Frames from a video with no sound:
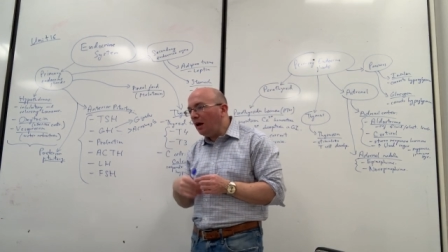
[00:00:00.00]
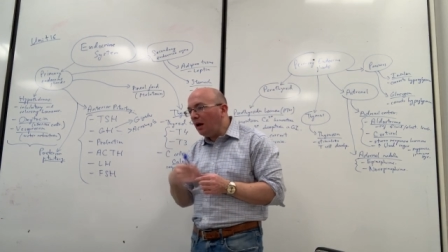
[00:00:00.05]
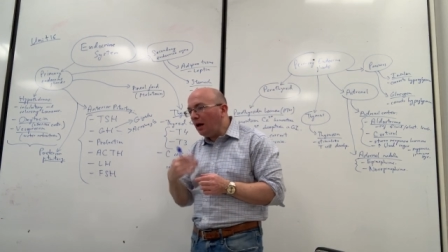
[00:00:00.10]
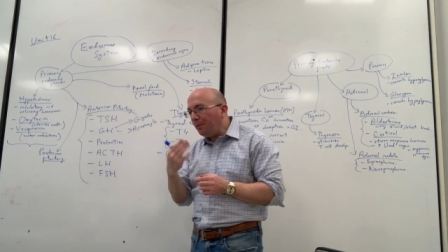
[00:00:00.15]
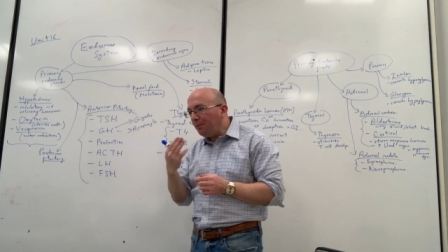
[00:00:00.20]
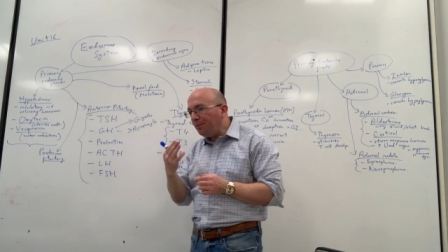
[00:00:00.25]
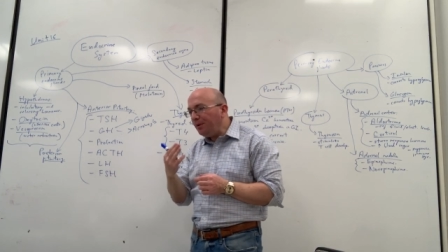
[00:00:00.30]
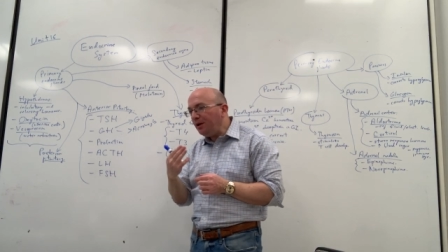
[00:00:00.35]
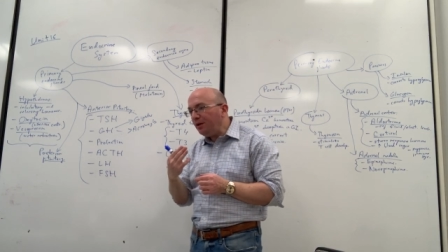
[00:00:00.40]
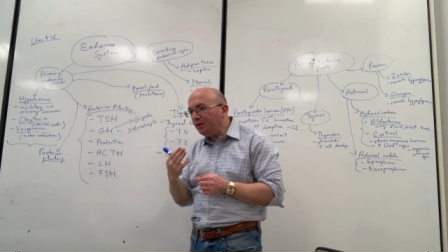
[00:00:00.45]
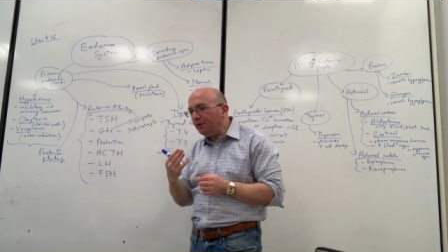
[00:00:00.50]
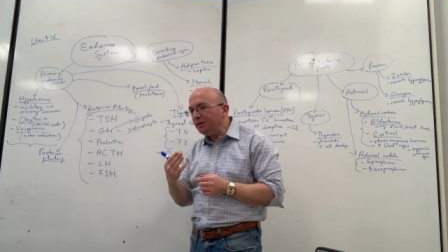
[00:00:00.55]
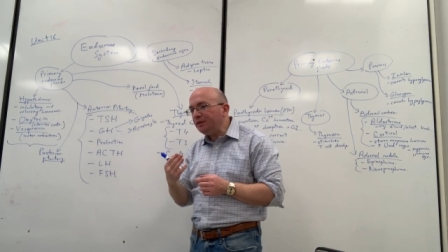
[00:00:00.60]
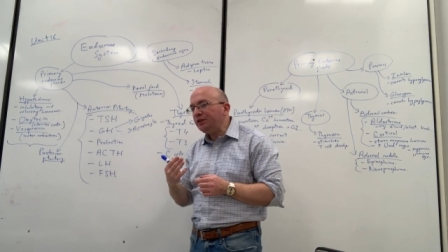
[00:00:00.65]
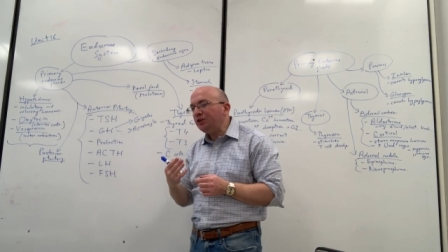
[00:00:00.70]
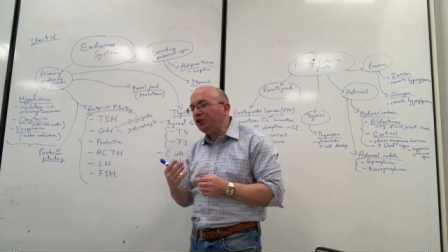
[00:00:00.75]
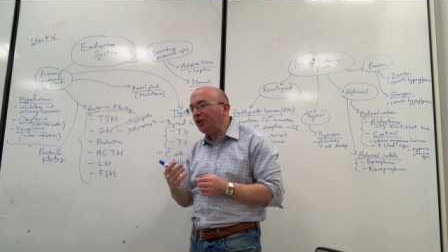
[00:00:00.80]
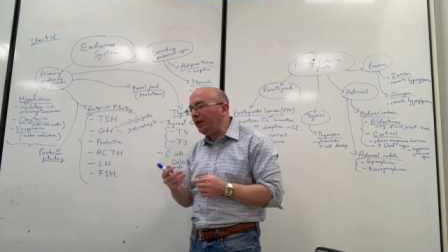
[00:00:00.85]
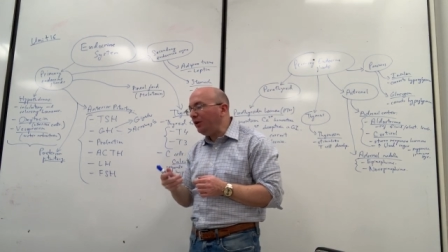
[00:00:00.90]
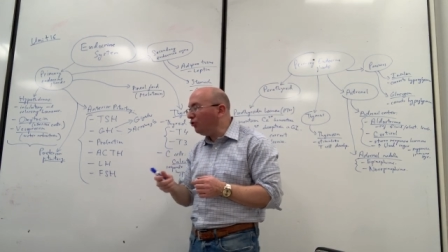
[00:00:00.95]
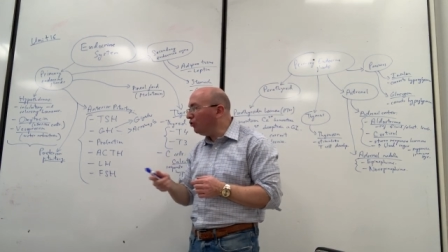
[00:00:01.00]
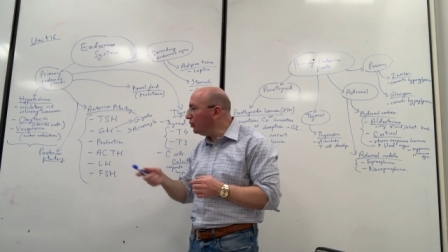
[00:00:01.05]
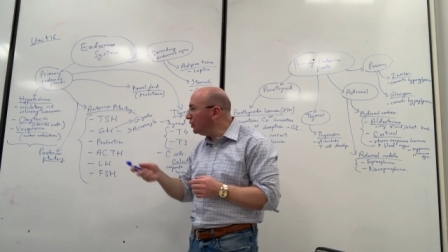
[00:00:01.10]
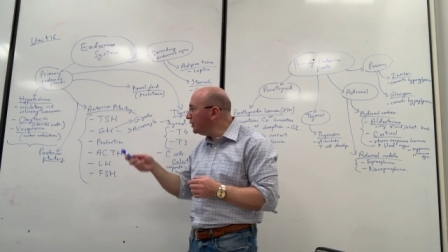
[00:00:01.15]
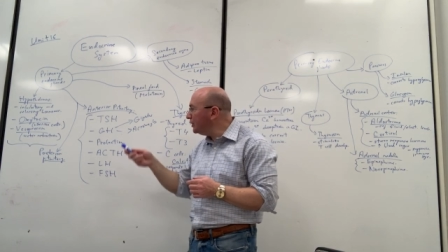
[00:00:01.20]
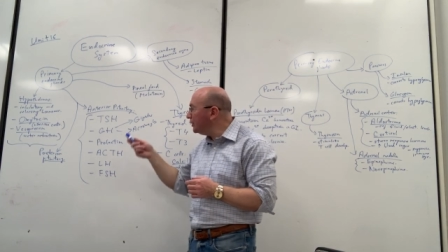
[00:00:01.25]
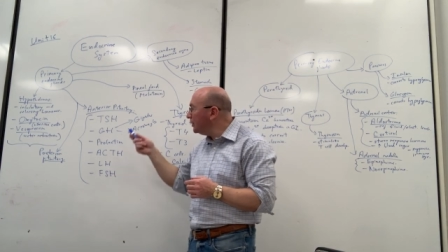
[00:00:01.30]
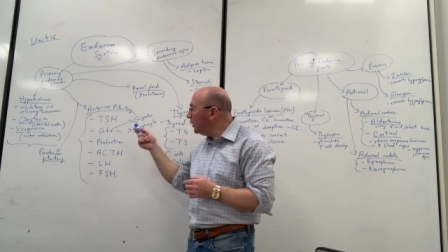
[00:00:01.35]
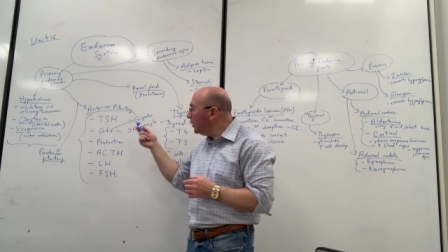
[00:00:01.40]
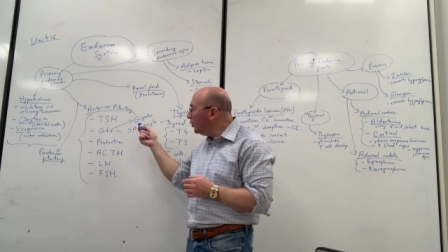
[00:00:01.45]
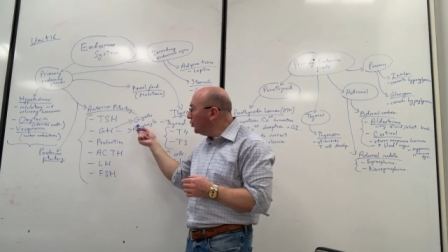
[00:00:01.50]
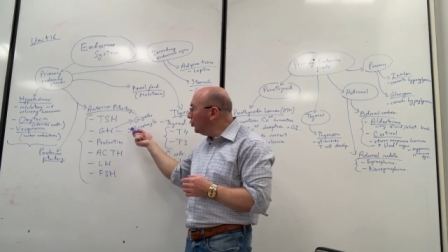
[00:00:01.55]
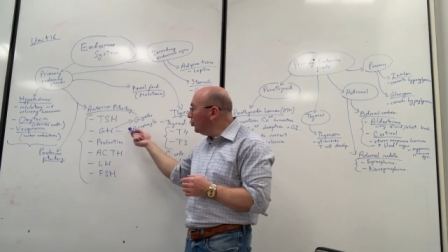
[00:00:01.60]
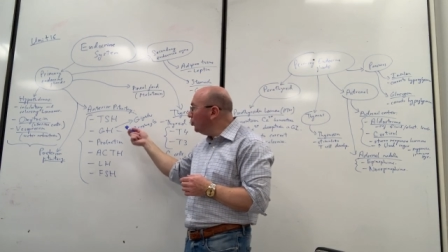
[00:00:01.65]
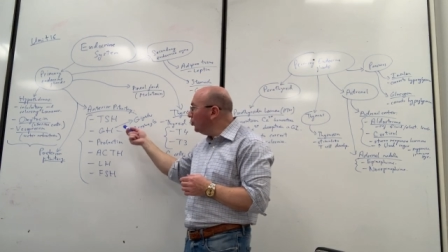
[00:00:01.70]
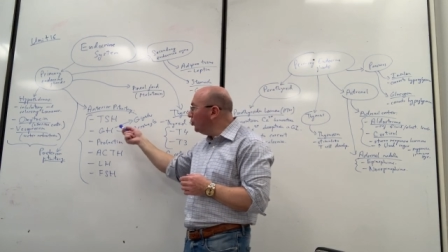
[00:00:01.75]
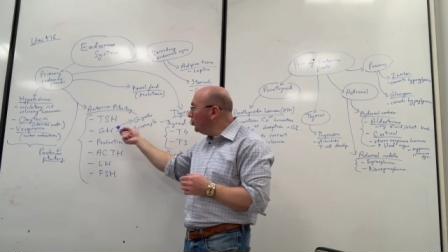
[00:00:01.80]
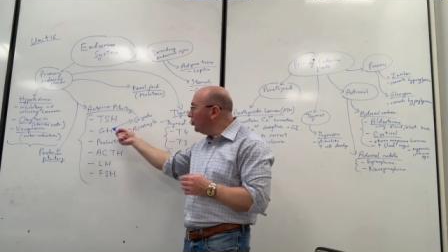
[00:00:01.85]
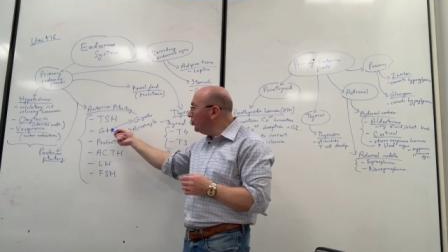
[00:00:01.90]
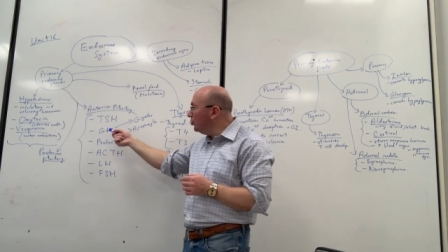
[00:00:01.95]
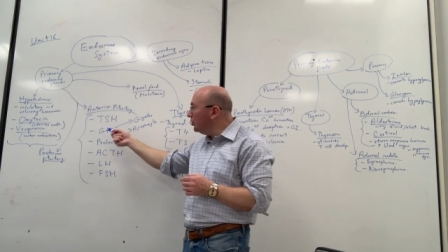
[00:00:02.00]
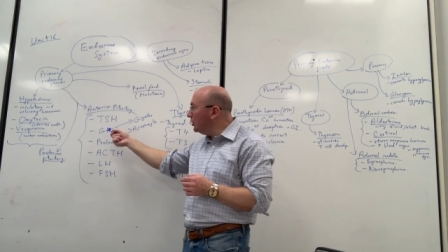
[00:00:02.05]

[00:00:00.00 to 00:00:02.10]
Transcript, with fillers: appearance changes due to